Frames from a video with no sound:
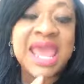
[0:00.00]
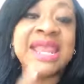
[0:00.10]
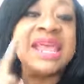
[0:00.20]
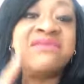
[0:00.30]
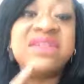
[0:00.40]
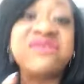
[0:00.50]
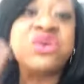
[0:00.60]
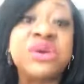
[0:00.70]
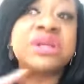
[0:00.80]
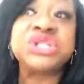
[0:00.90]
And even if
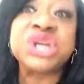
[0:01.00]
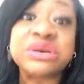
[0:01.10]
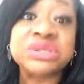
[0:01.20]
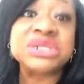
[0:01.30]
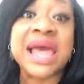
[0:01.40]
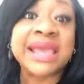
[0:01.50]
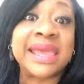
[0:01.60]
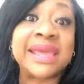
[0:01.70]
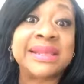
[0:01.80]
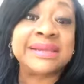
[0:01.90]
you're a church like
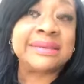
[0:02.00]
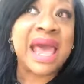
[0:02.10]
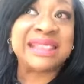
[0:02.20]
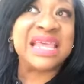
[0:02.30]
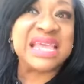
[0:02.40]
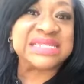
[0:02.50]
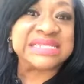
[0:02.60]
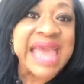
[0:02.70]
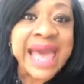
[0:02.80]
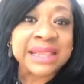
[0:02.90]
in, I think it's
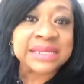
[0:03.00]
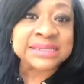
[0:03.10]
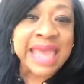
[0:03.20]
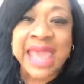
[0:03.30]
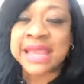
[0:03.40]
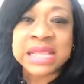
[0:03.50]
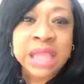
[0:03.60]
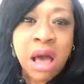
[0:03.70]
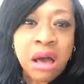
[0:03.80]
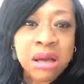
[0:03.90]
Dallas, Ed
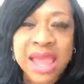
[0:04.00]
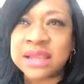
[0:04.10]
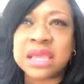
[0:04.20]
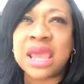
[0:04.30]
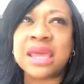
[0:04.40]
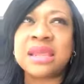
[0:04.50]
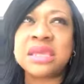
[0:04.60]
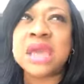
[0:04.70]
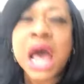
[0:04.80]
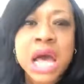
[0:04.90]
Young,
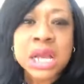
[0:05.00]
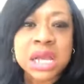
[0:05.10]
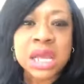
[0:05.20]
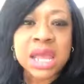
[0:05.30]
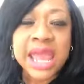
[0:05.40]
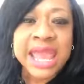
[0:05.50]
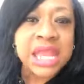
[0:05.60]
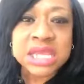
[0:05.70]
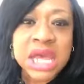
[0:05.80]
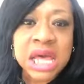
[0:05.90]
and
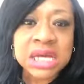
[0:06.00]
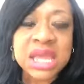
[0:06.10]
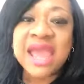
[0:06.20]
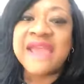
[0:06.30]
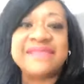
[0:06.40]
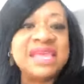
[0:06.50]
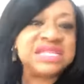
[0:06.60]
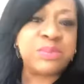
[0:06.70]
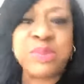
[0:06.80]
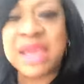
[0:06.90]

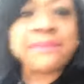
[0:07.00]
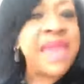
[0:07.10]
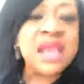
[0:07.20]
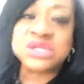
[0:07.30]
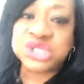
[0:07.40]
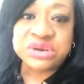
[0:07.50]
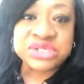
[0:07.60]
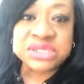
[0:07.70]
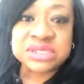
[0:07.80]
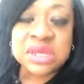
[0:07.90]
these big mega
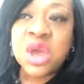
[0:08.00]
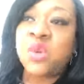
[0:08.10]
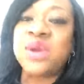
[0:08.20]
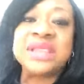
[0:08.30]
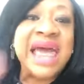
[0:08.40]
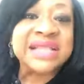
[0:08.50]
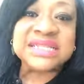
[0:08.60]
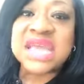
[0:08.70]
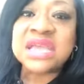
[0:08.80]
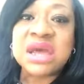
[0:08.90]
churches with
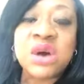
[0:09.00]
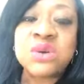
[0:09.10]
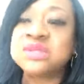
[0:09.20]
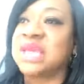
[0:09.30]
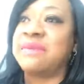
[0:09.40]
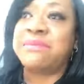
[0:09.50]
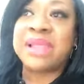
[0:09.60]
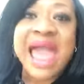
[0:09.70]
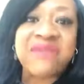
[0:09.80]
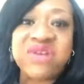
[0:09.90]
Latinos and
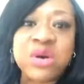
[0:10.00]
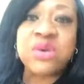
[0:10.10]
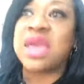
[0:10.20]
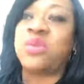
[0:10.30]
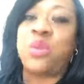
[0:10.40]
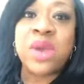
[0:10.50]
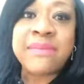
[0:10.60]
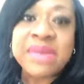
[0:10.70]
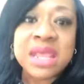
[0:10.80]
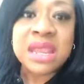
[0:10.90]
black folk and
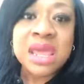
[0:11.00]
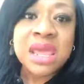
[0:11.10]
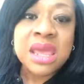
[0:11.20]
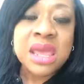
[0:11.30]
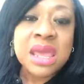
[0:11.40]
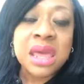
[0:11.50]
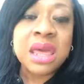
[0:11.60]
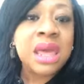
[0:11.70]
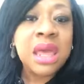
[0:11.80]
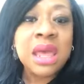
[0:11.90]
women
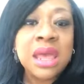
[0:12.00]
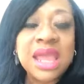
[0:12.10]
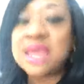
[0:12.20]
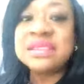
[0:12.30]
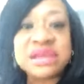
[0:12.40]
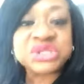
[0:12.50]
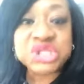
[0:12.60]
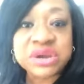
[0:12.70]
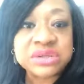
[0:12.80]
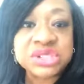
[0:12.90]
in their
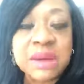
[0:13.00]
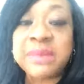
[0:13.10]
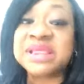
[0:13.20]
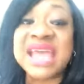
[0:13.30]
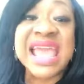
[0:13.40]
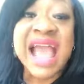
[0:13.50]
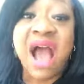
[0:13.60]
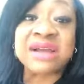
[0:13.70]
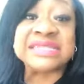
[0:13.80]
church, but they are